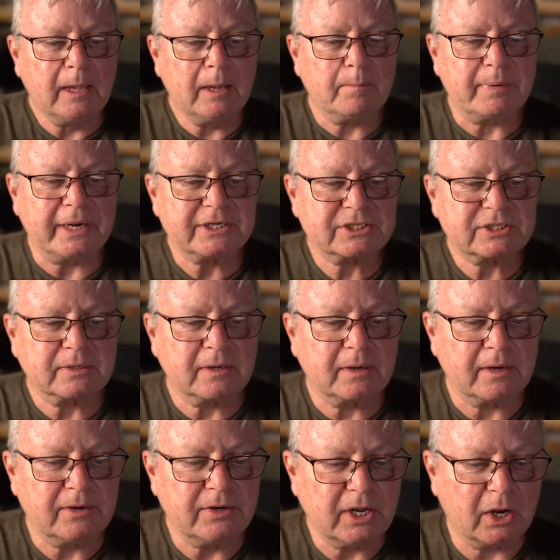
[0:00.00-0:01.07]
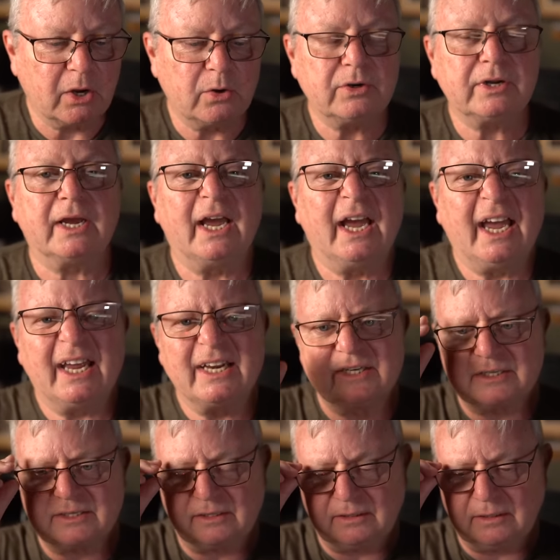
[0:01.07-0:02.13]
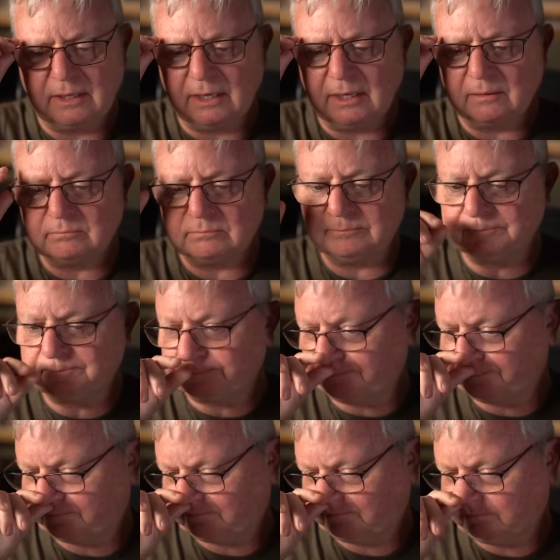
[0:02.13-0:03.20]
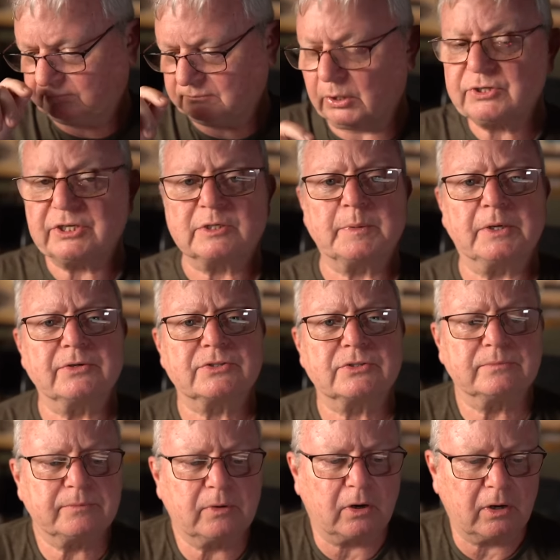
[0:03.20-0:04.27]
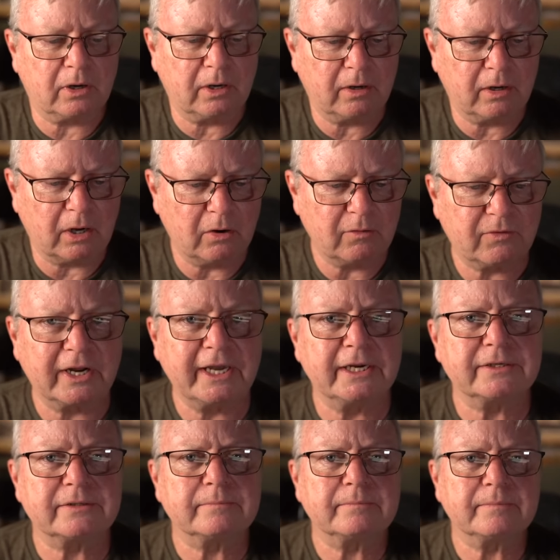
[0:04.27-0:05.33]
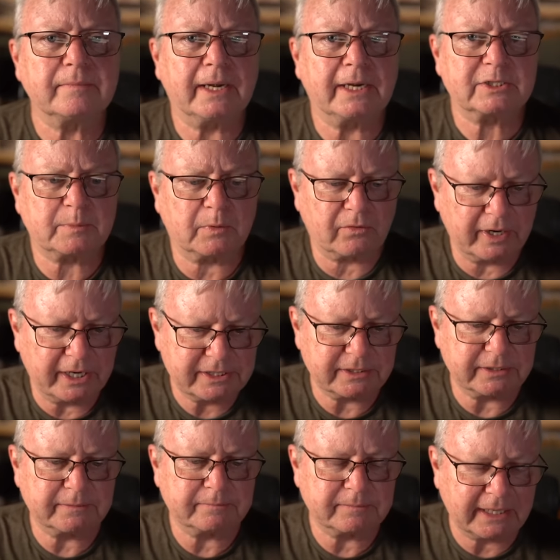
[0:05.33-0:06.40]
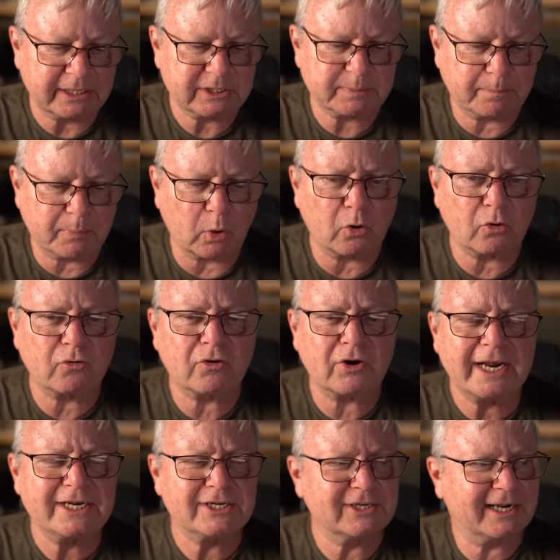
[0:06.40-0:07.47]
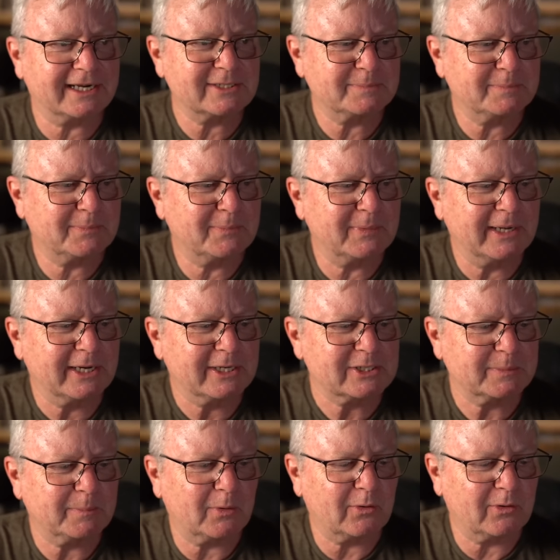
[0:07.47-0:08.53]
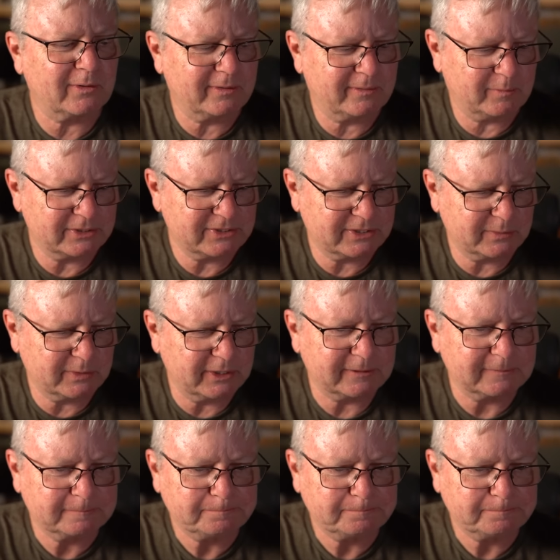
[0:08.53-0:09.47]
best known and um, most experienced uh, overland Explorator, Explorer, Explorer, what's the word?